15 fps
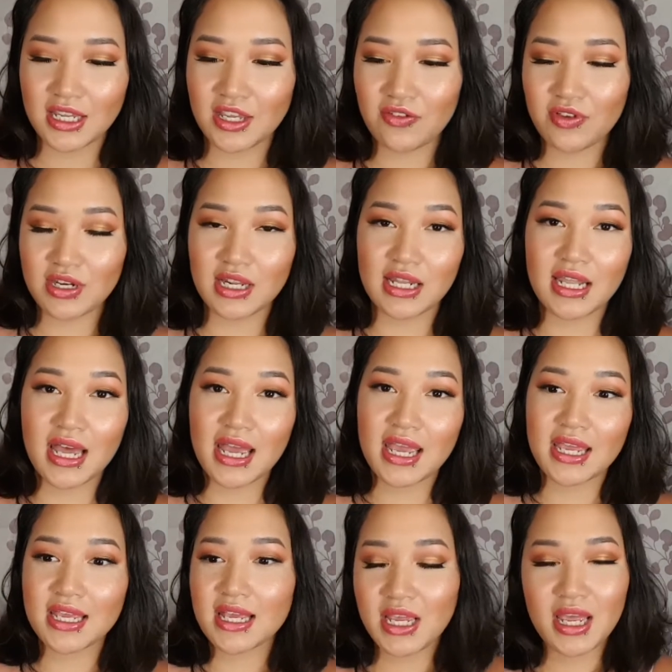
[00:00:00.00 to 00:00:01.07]
Give it a
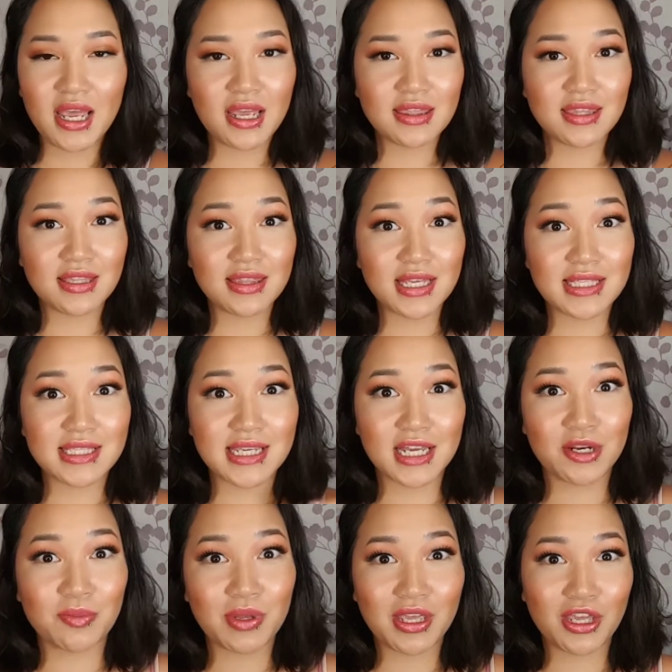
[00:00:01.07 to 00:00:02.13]
like. Yeah, I think that's
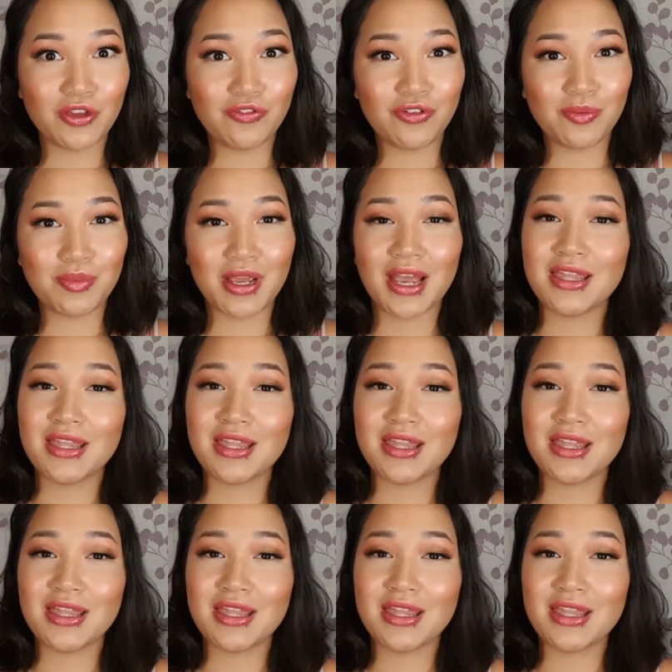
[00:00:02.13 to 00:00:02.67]
gonna be it for me.